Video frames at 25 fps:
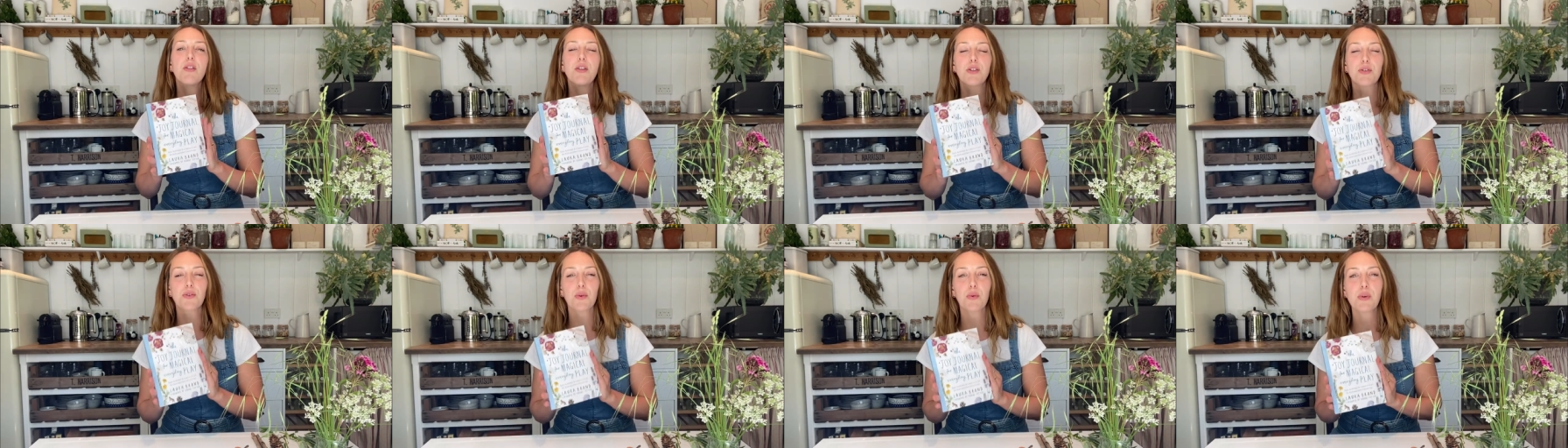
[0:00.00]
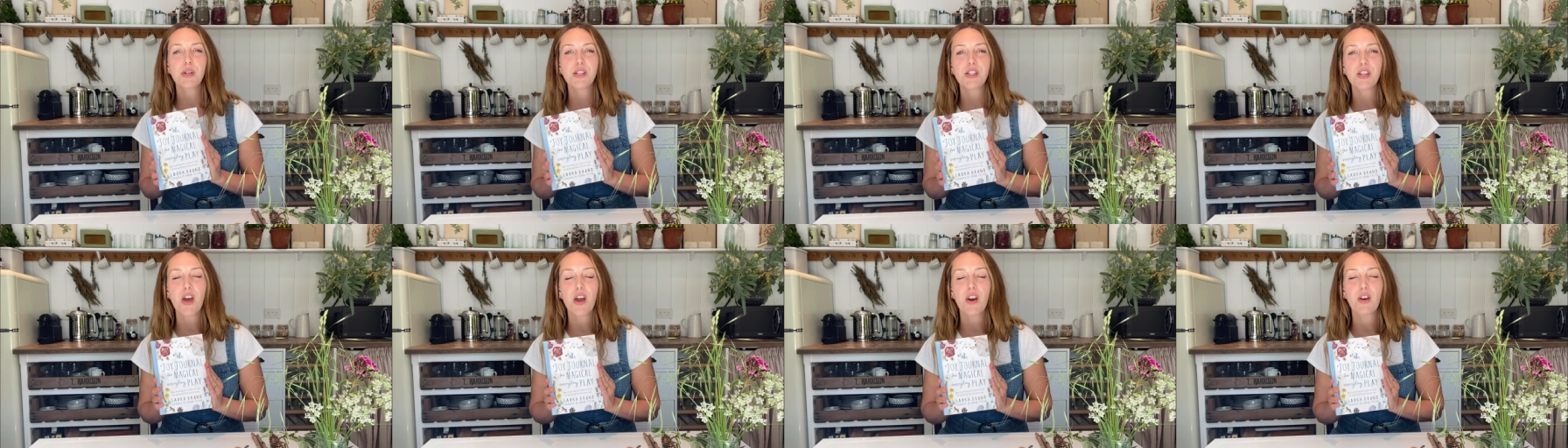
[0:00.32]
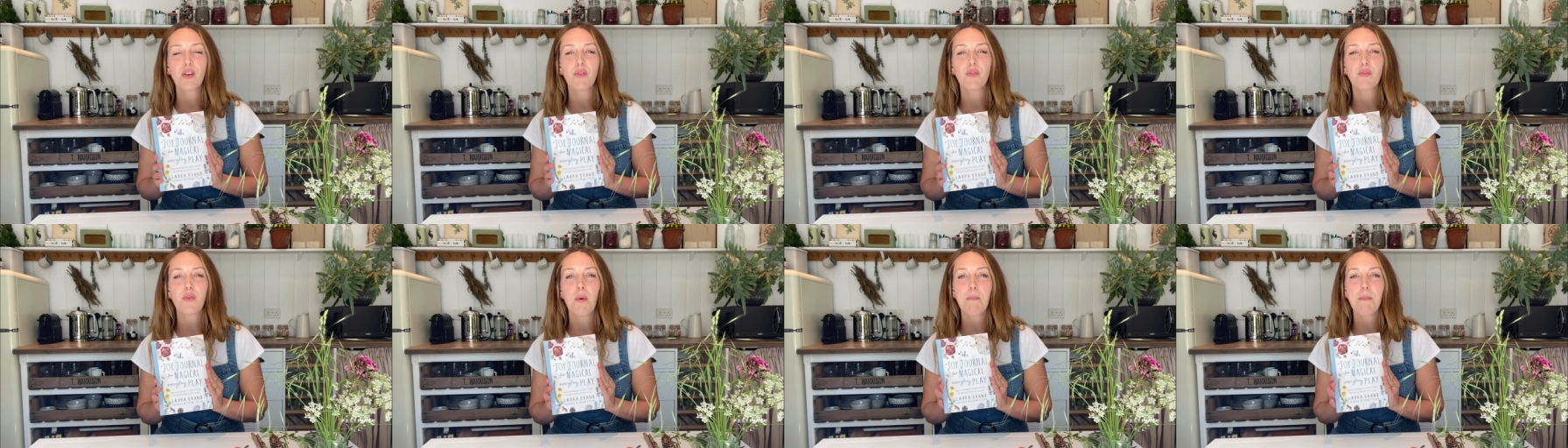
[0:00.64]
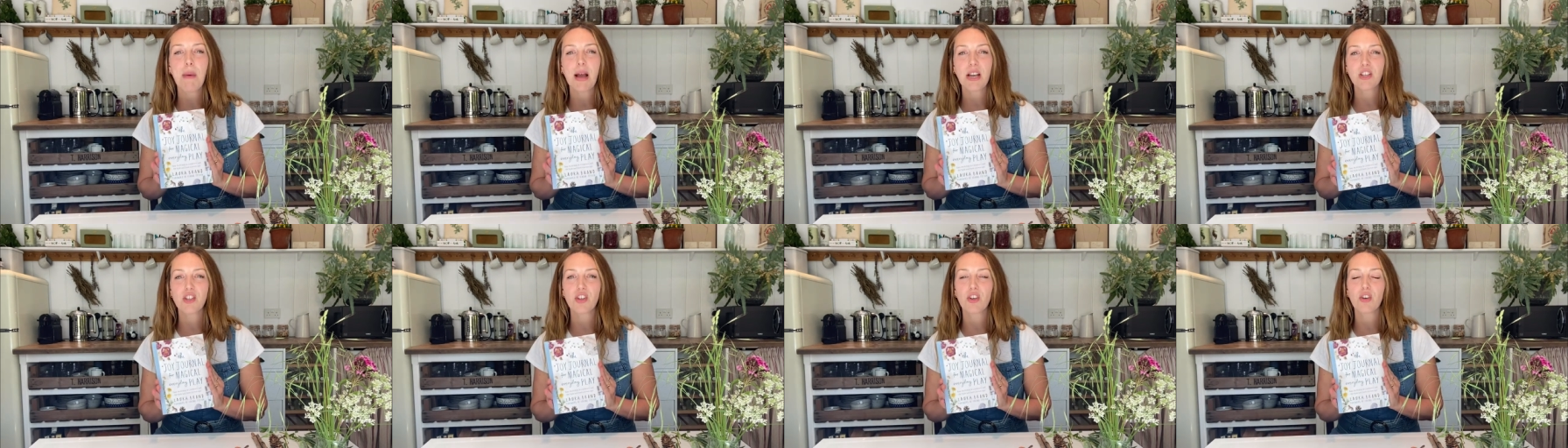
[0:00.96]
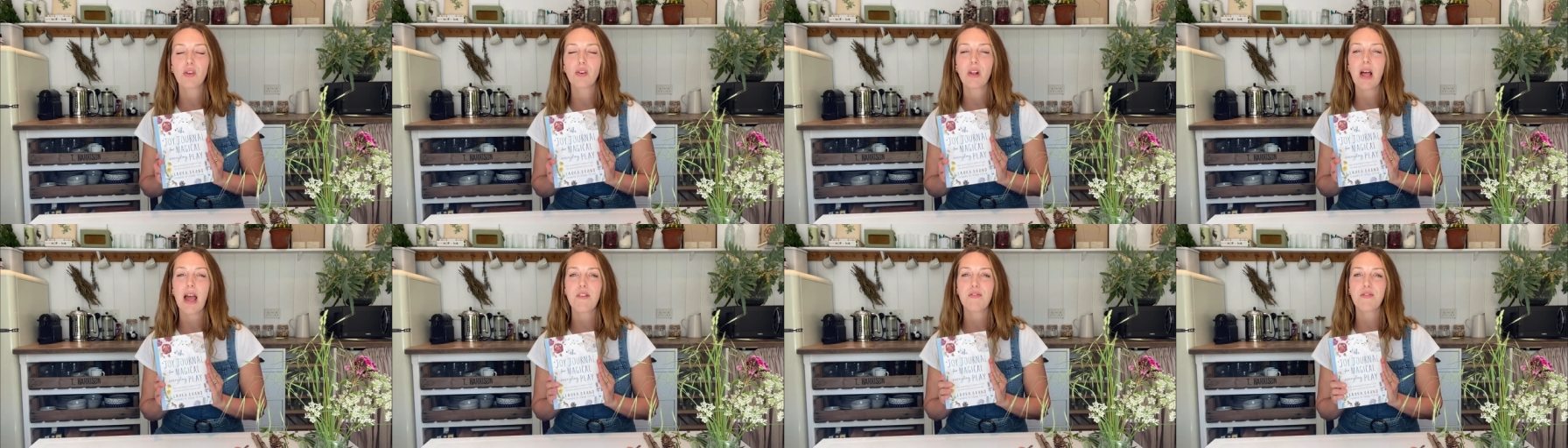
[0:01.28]
the Joy Journal for
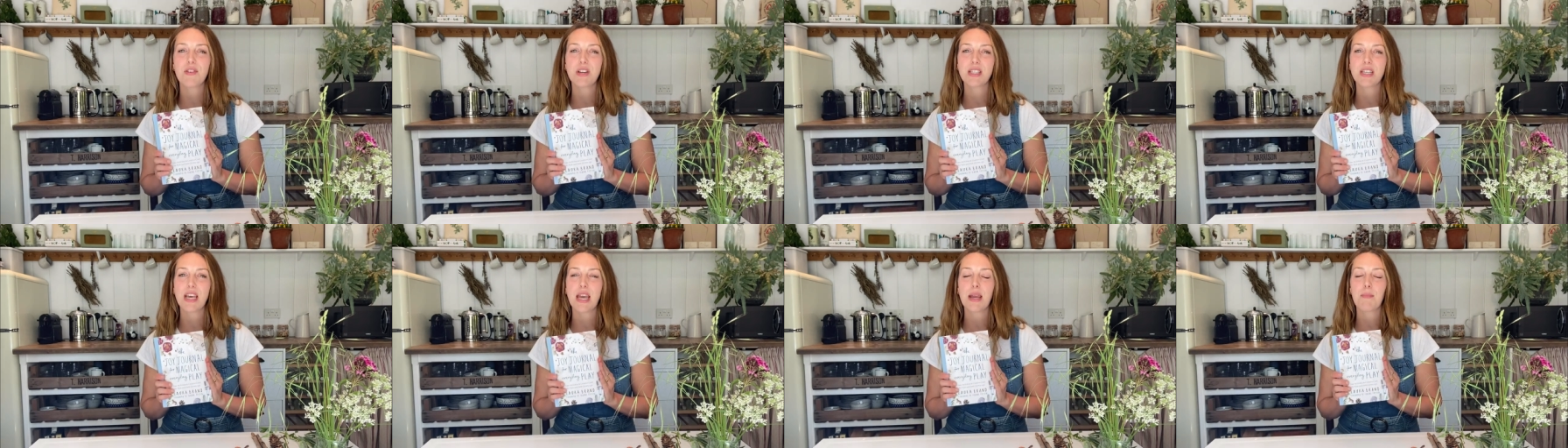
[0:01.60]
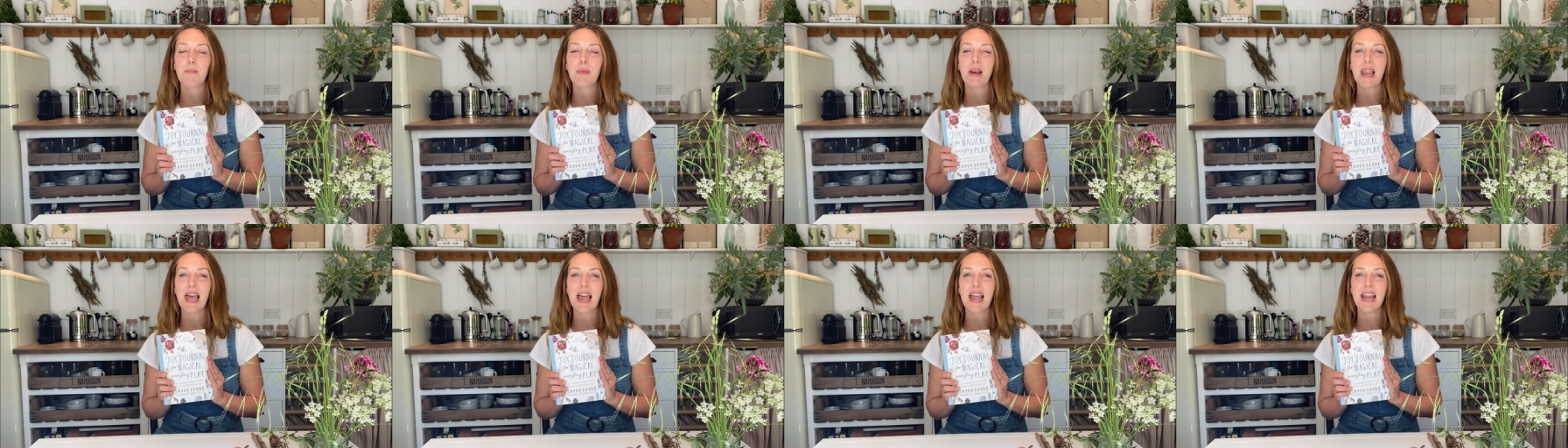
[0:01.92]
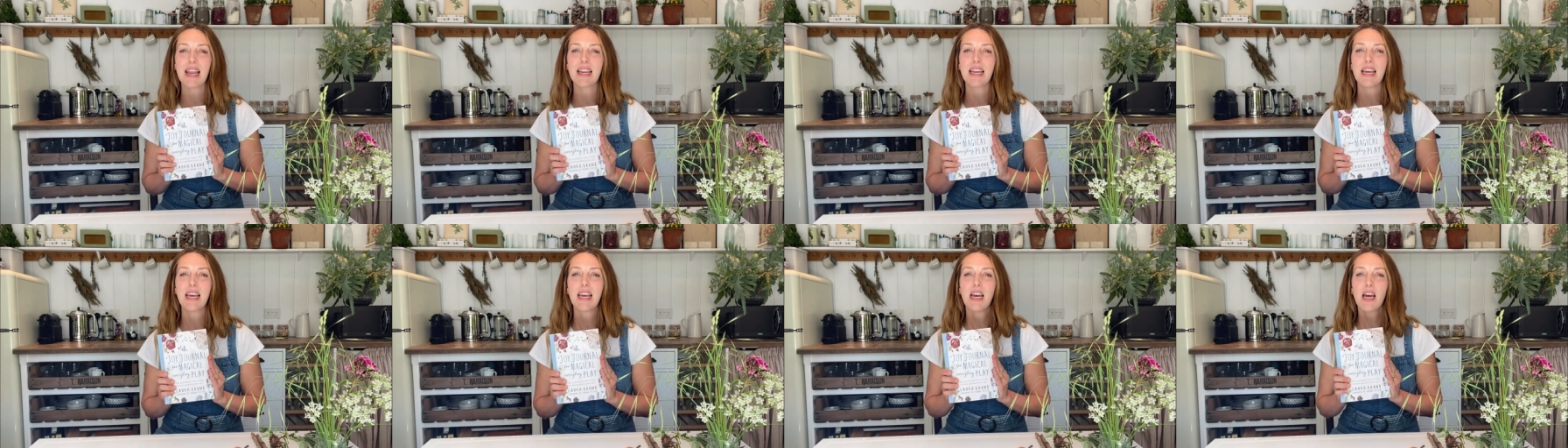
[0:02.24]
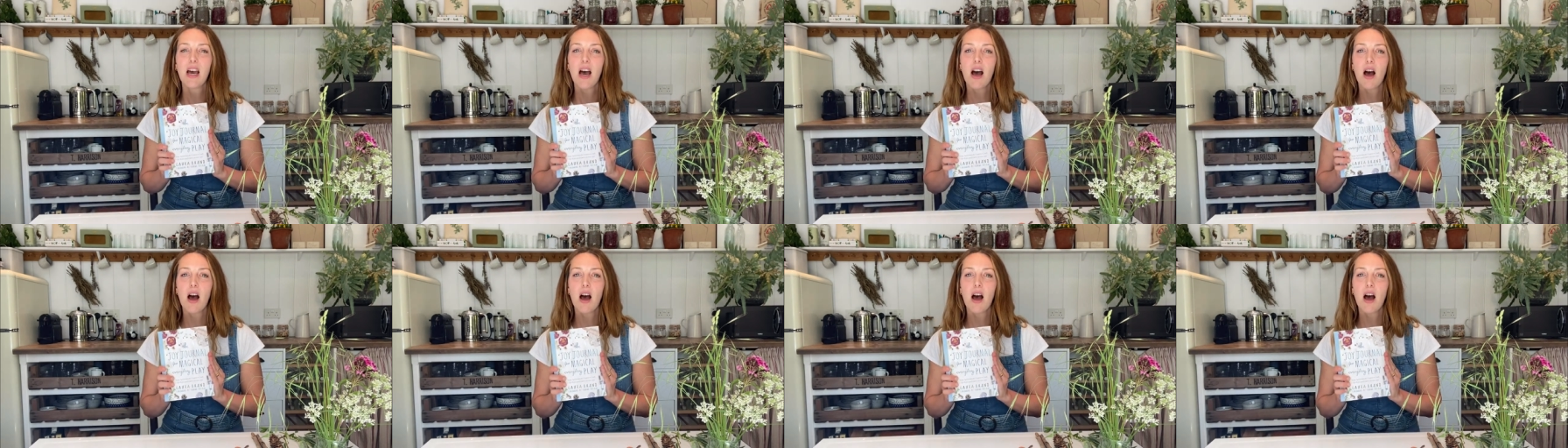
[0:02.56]
Magical Everyday Play.